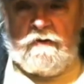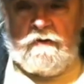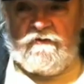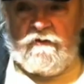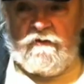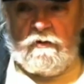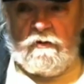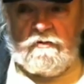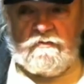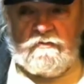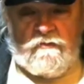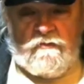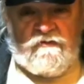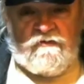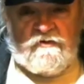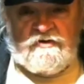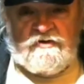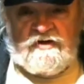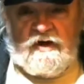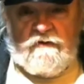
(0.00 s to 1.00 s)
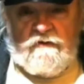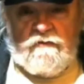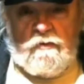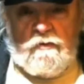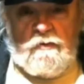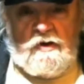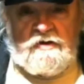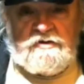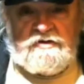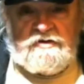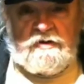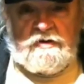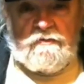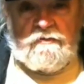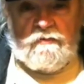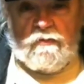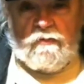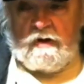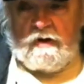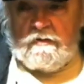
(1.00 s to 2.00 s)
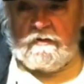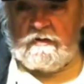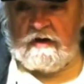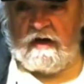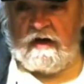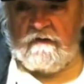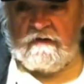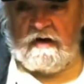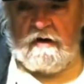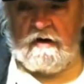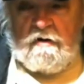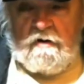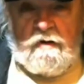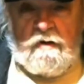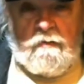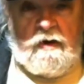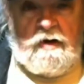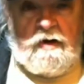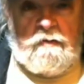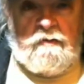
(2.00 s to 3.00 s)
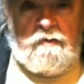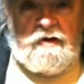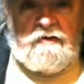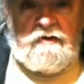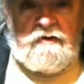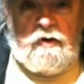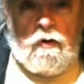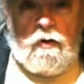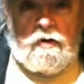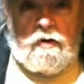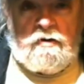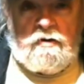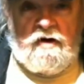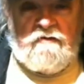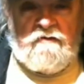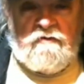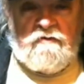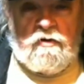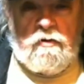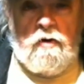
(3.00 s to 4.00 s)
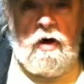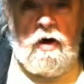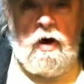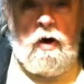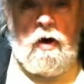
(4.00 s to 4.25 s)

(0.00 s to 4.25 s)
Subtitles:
for several months, a given area might have been the orc level,